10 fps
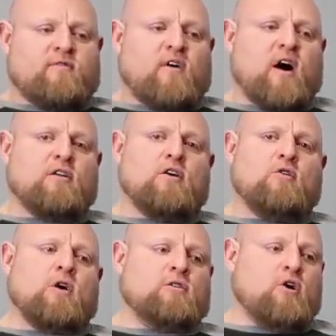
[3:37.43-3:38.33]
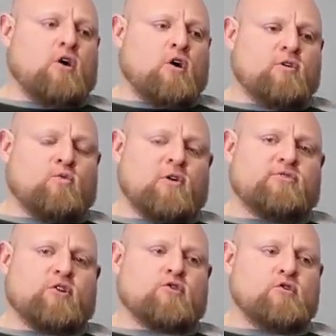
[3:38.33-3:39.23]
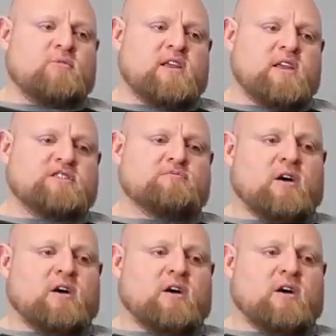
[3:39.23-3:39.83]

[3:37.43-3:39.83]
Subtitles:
follow along with what the group needs,